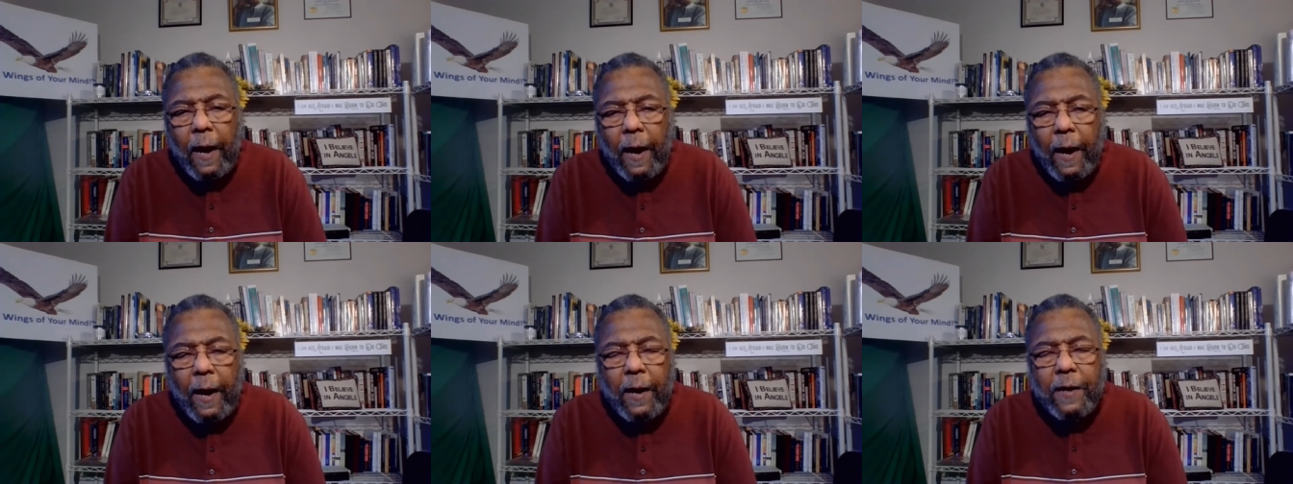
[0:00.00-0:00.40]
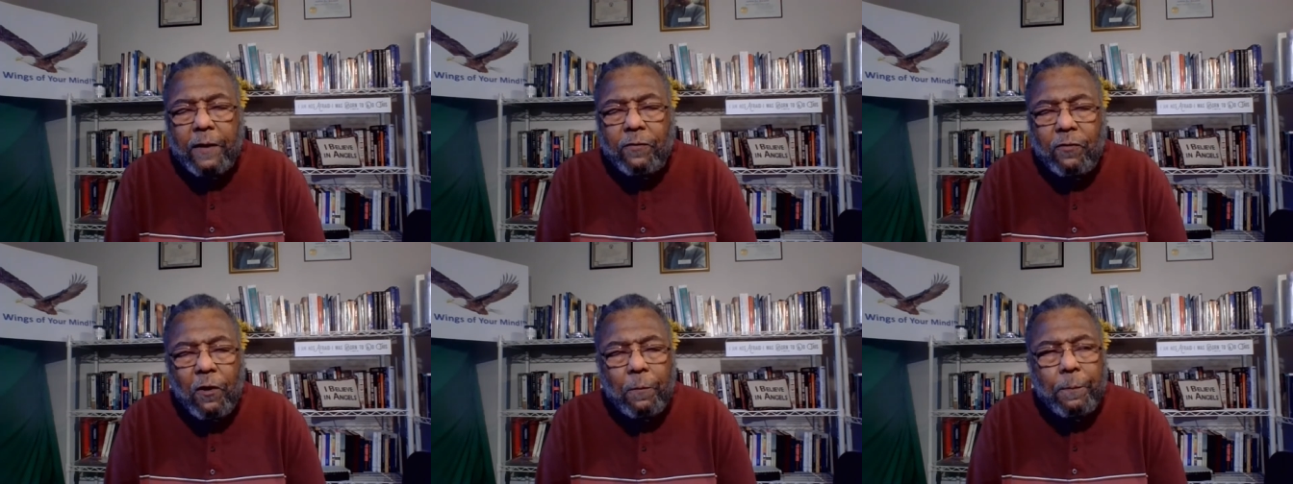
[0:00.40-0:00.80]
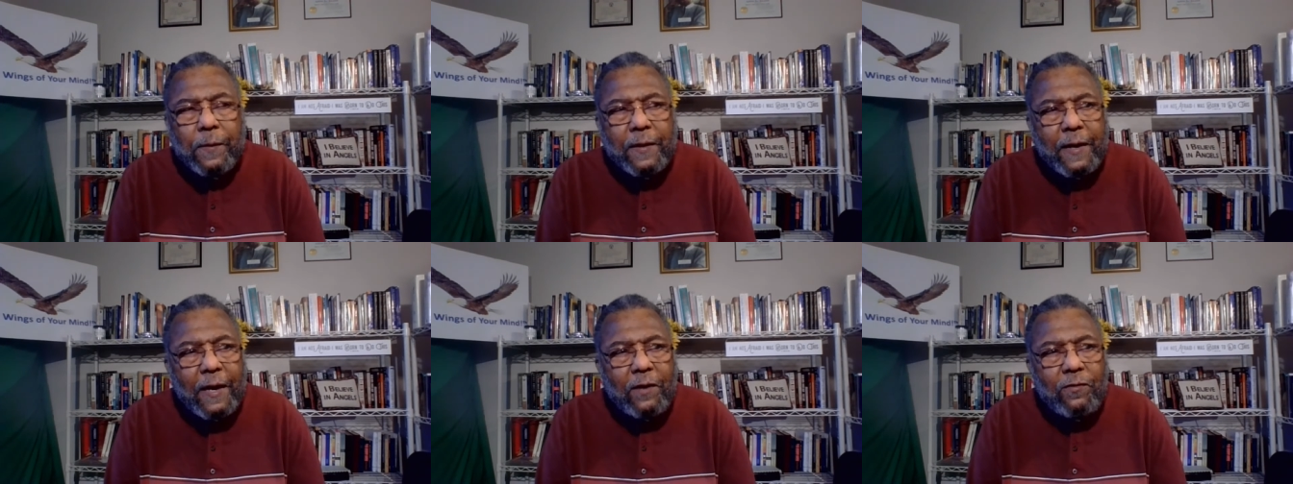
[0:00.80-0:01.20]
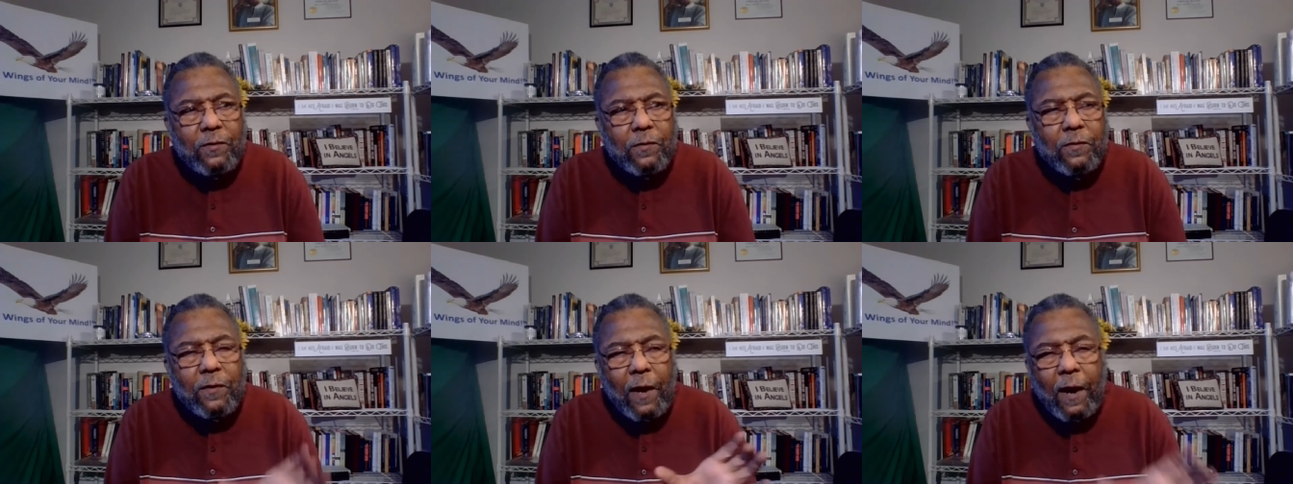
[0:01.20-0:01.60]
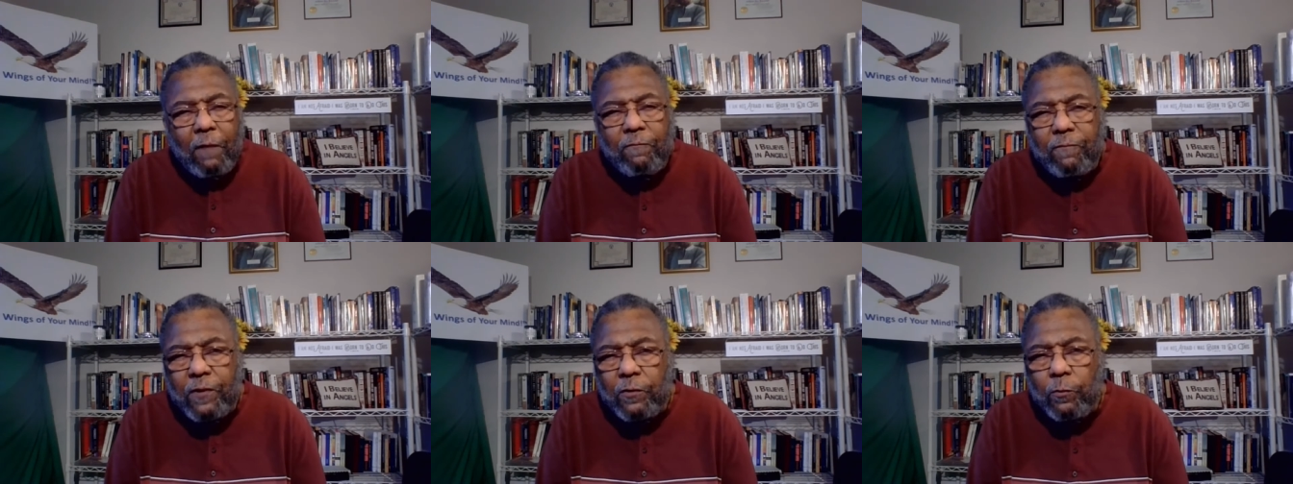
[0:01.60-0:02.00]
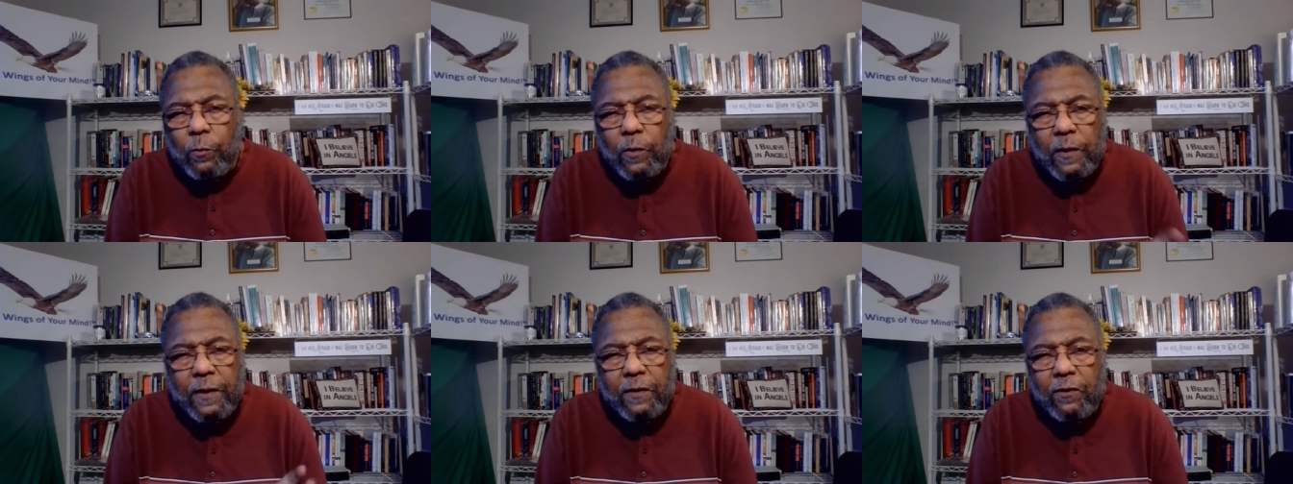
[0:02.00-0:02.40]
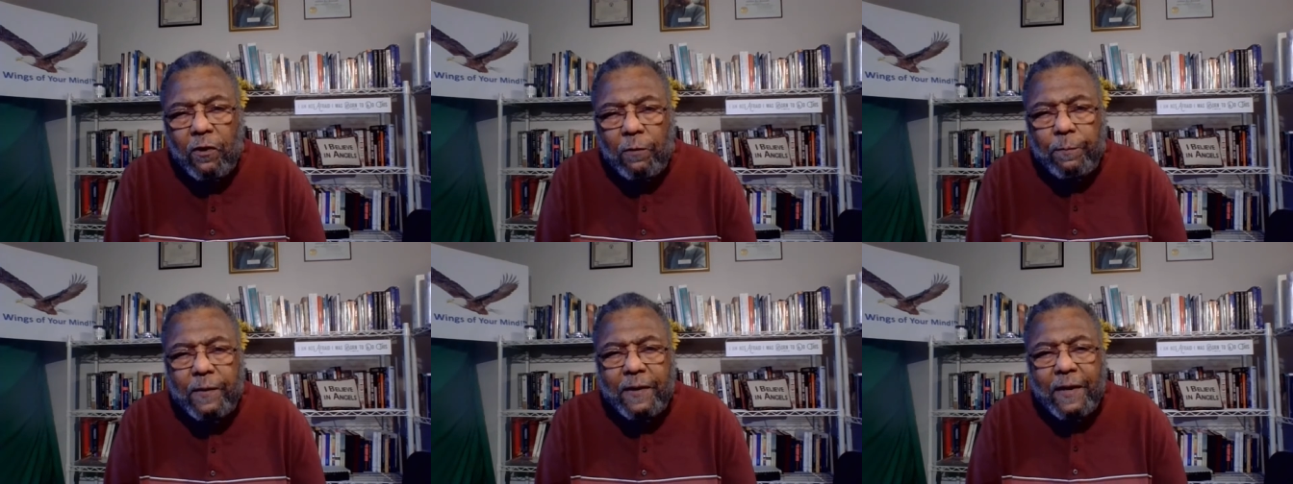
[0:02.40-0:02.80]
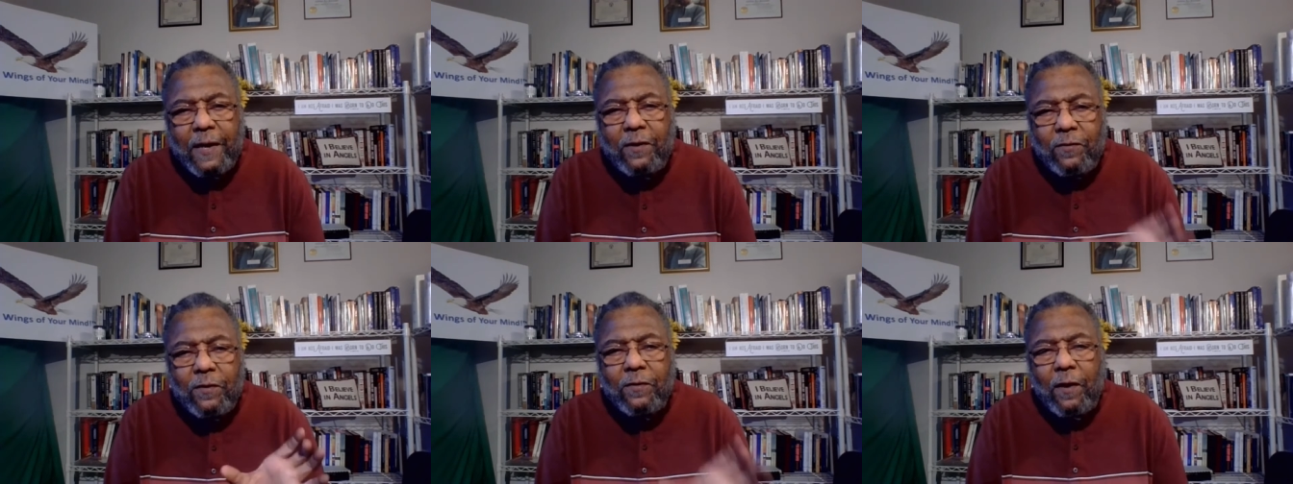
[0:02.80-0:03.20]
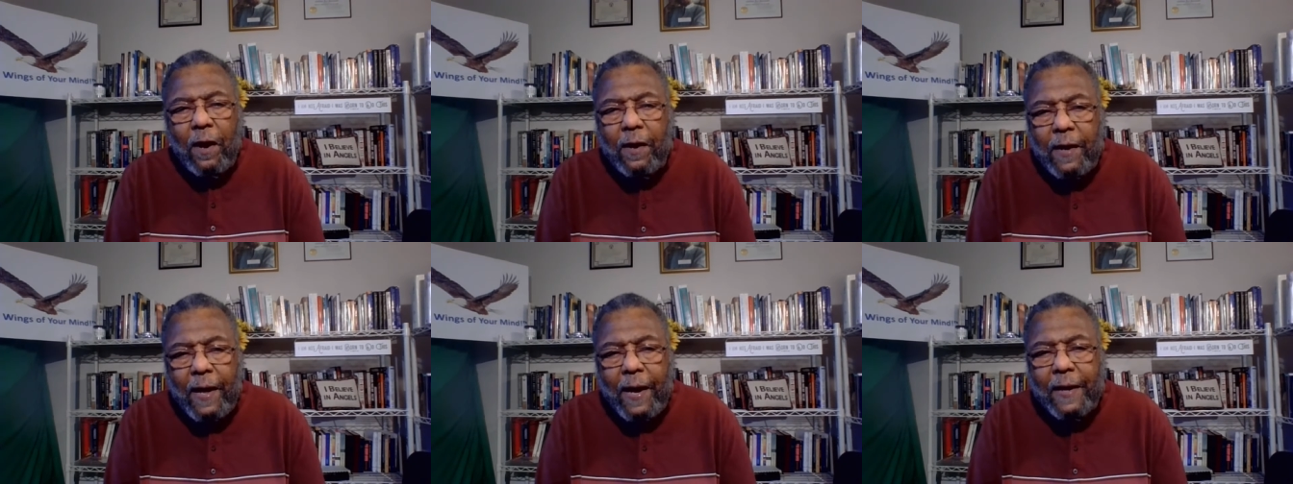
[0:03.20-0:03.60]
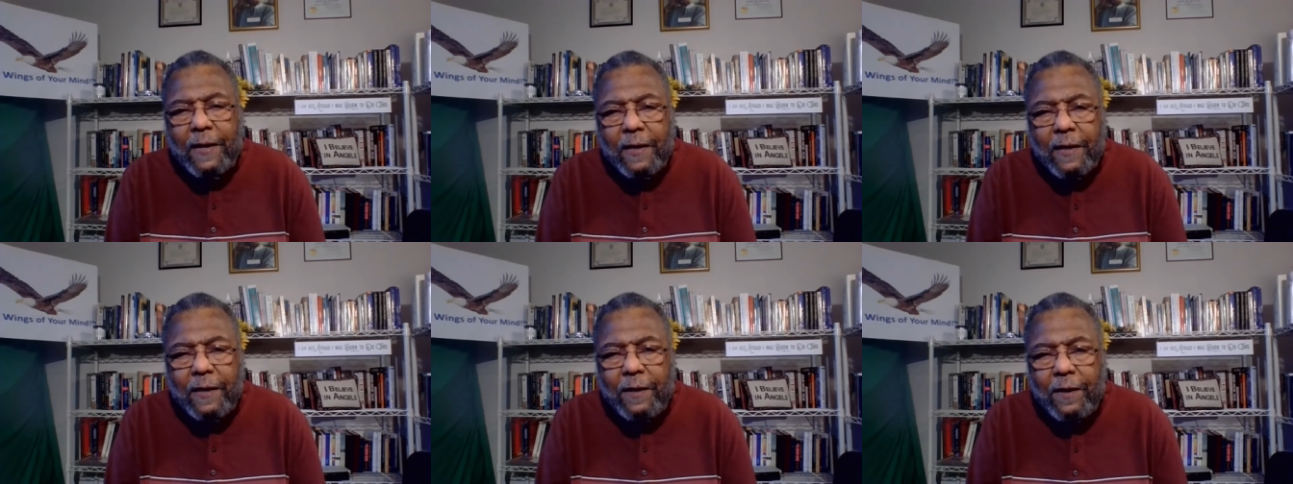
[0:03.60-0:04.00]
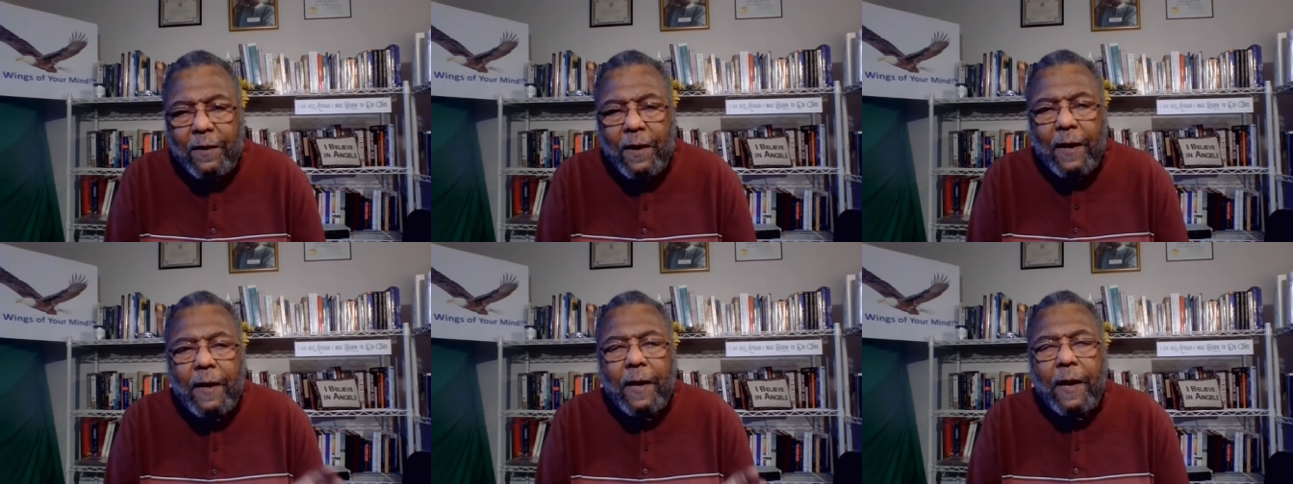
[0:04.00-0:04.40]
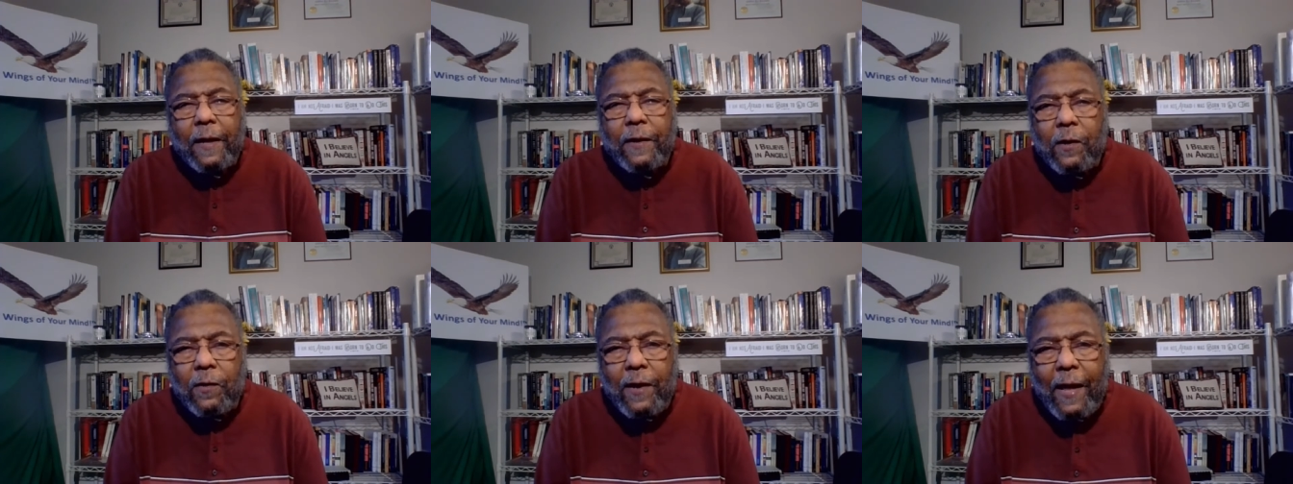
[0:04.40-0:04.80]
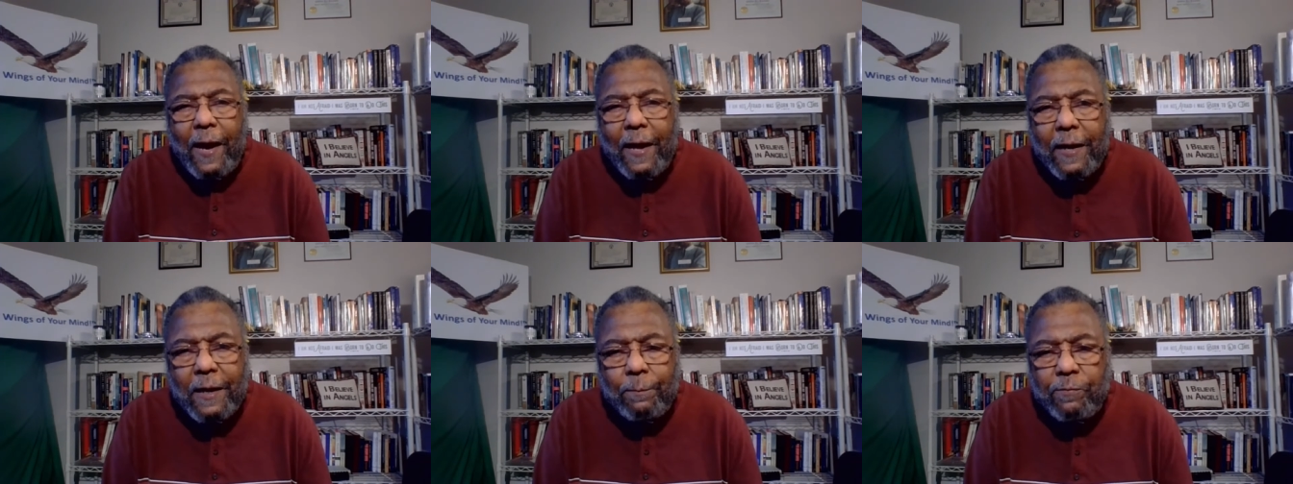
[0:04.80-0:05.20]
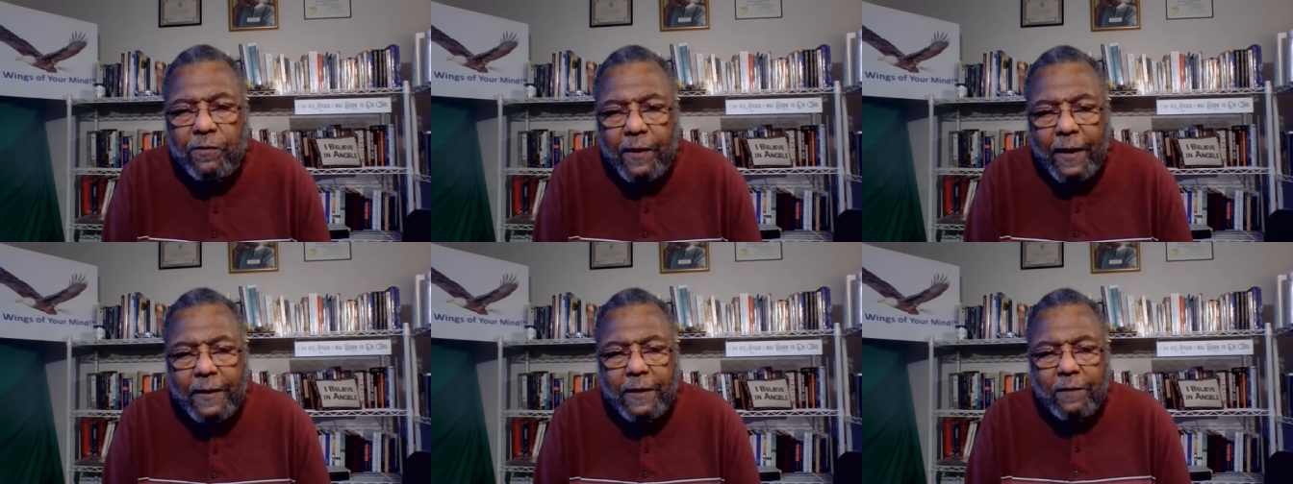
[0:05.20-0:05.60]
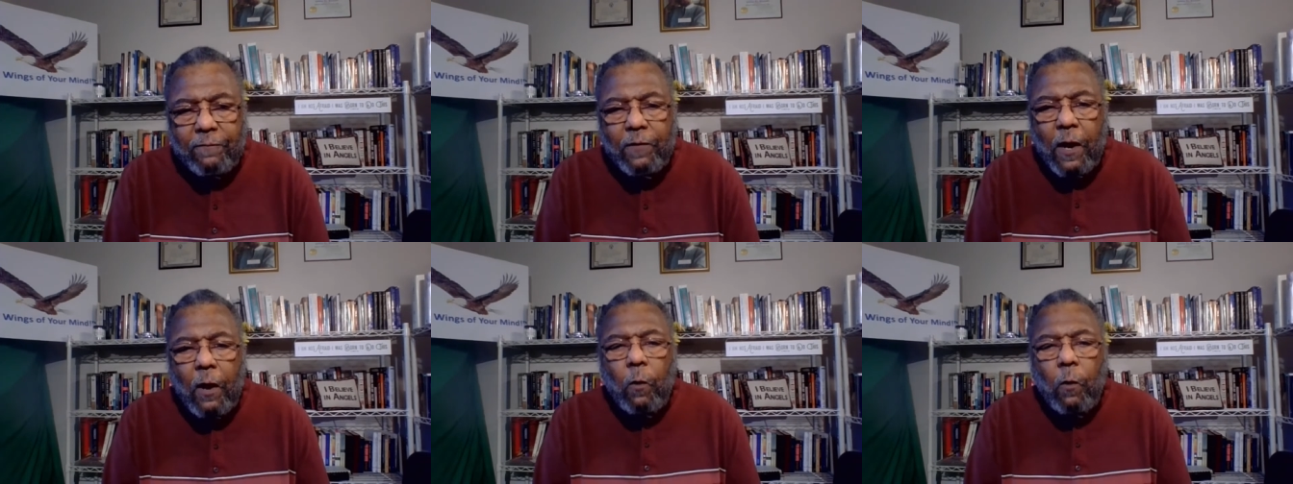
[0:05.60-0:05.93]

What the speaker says: Our interpretations, our visual interpretations are not clear and they're not objective.